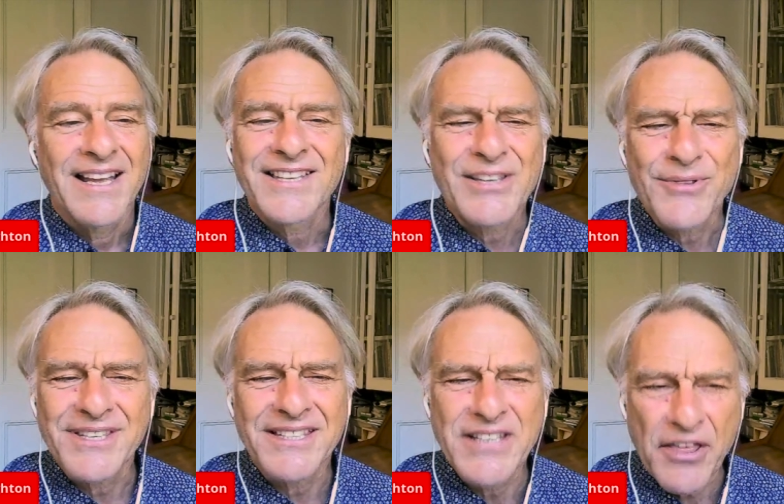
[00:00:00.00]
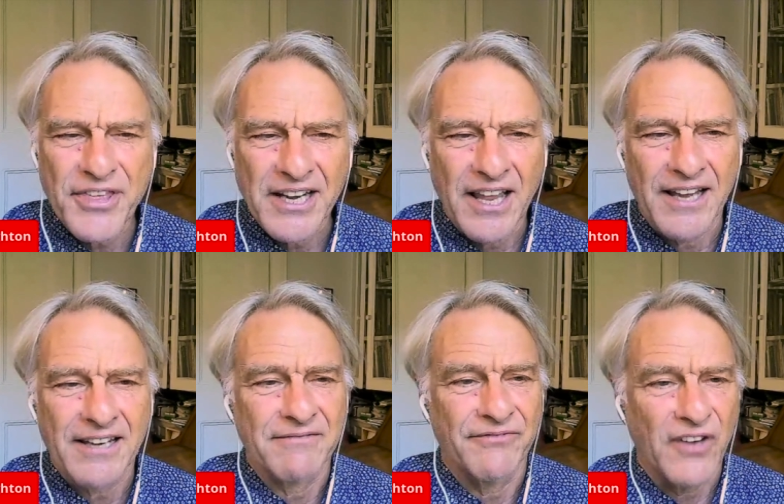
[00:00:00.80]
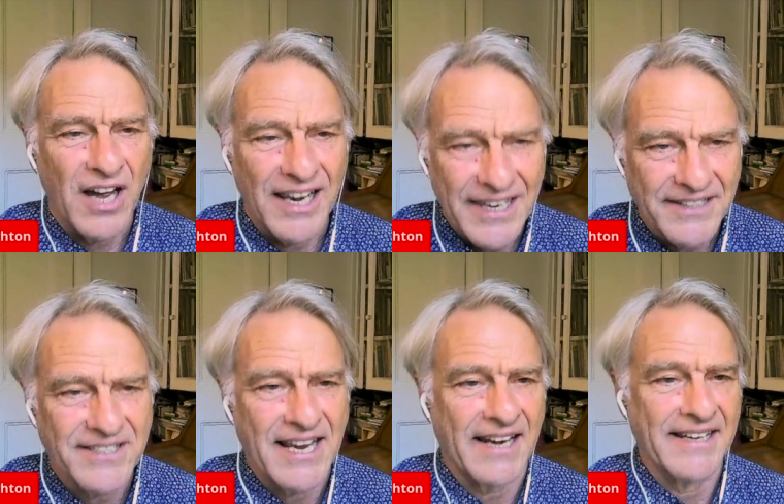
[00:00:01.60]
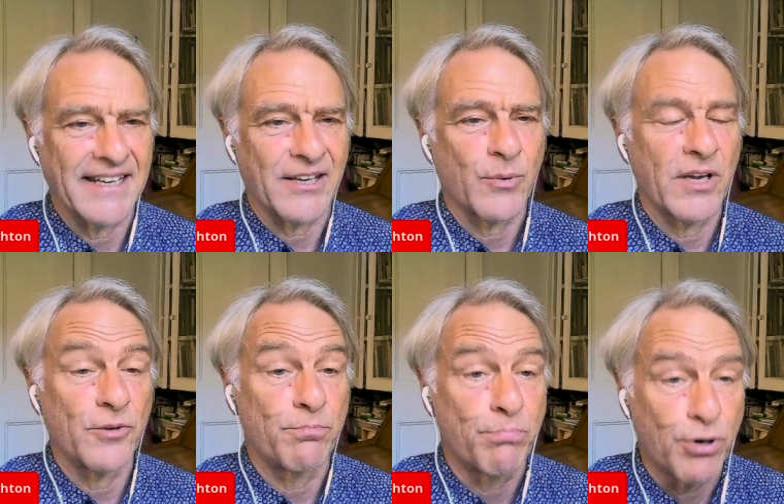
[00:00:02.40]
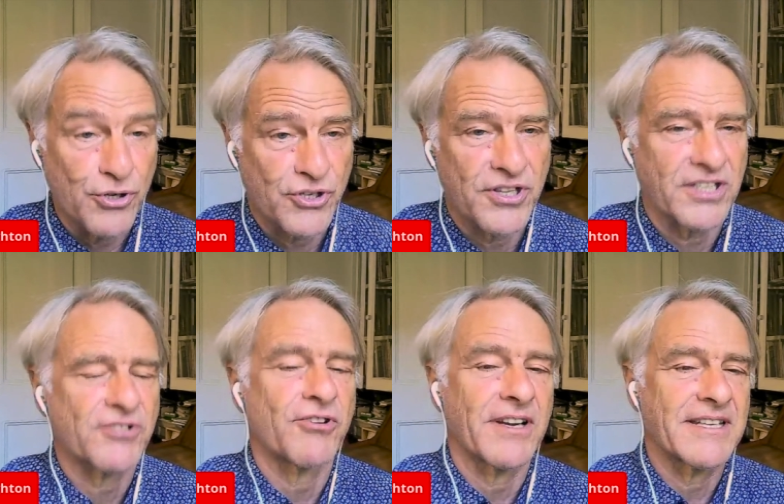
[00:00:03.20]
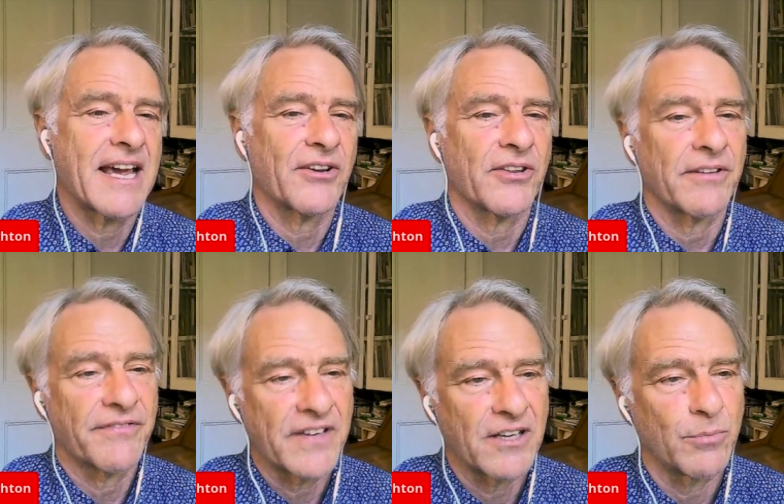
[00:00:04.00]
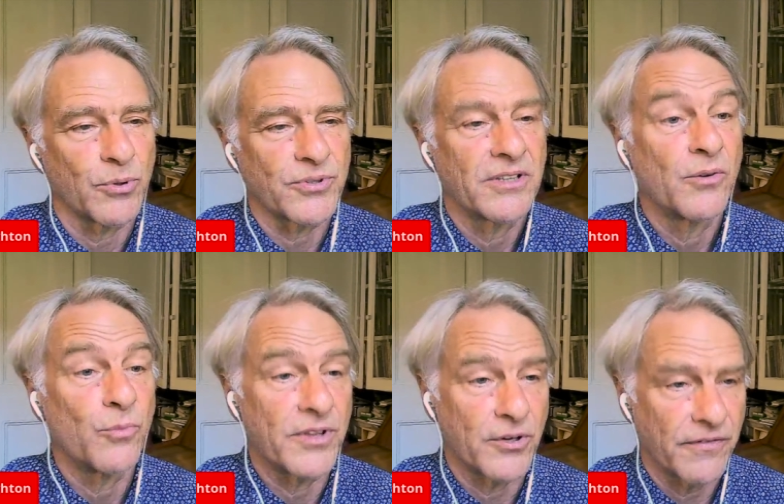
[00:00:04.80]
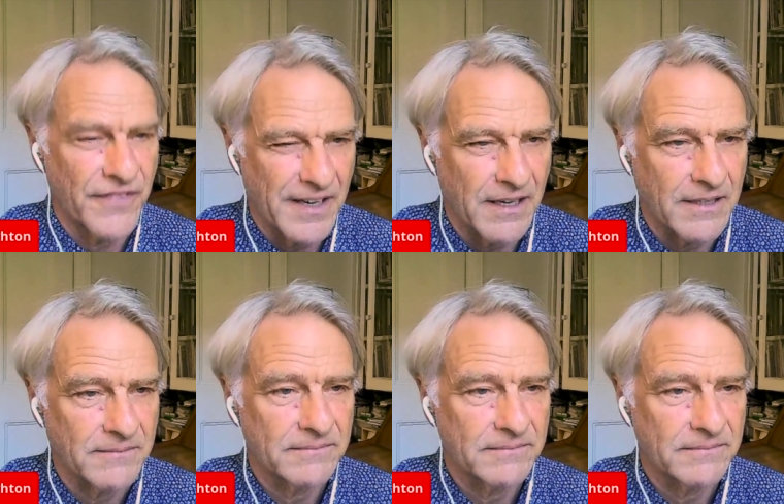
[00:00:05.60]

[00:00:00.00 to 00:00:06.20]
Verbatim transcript: So this is nothing like violin technique where you push the string down on the fingerboard with your finger.